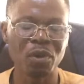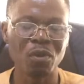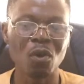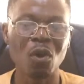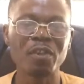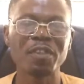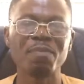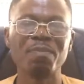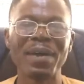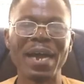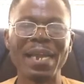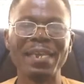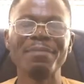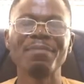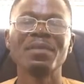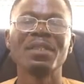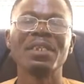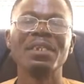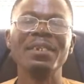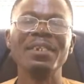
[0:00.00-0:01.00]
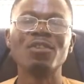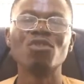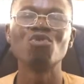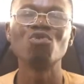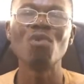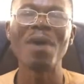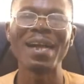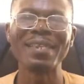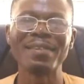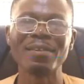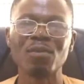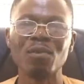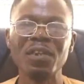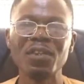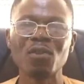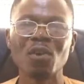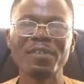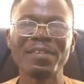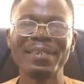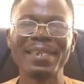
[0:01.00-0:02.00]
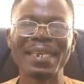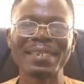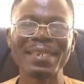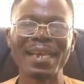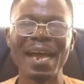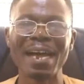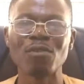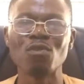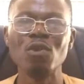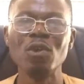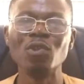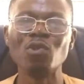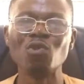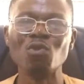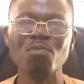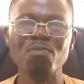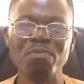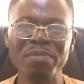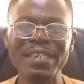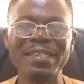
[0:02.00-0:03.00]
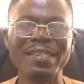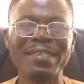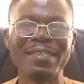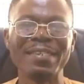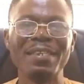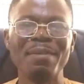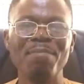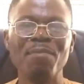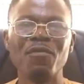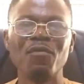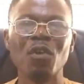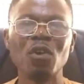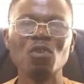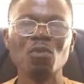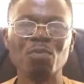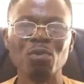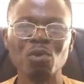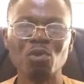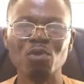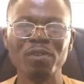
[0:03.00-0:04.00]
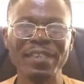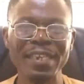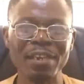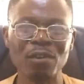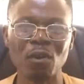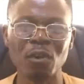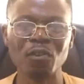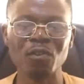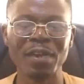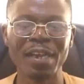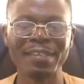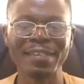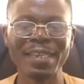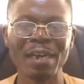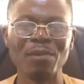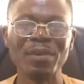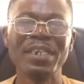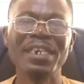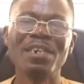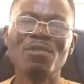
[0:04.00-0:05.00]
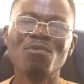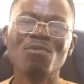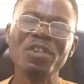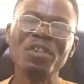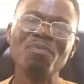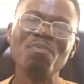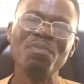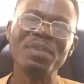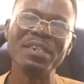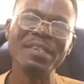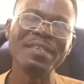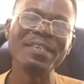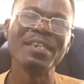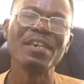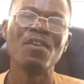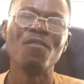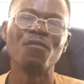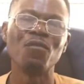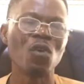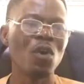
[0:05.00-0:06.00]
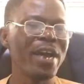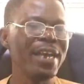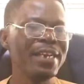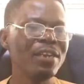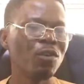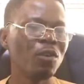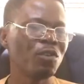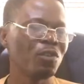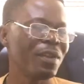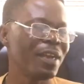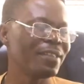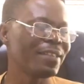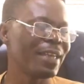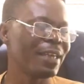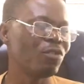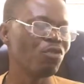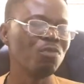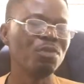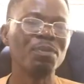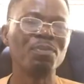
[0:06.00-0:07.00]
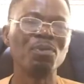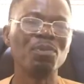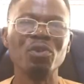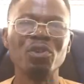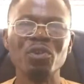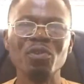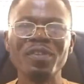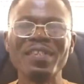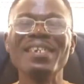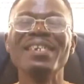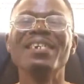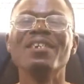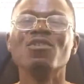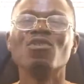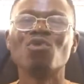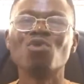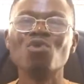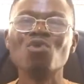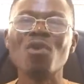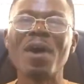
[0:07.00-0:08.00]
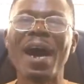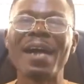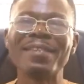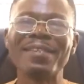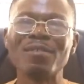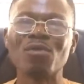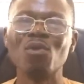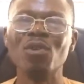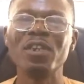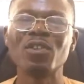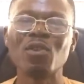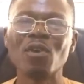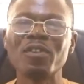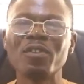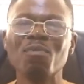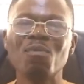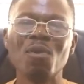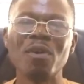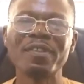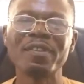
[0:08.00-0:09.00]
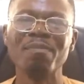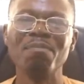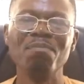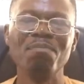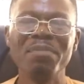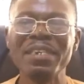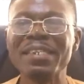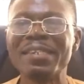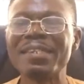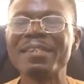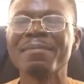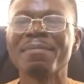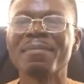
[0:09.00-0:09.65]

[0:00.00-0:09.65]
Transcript: caused by the two articulators that are going to meet before you produce a consonant sound, which means for any consonant sound to be produced, two articulators must meet.